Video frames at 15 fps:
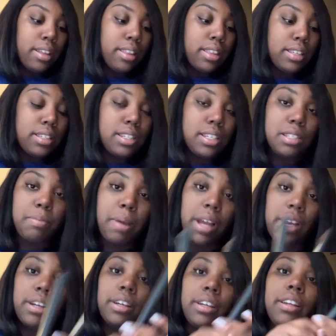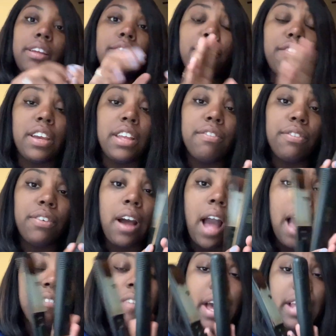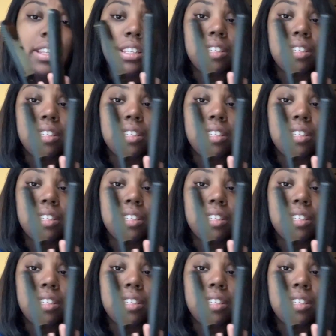This is my good and faithful. I've had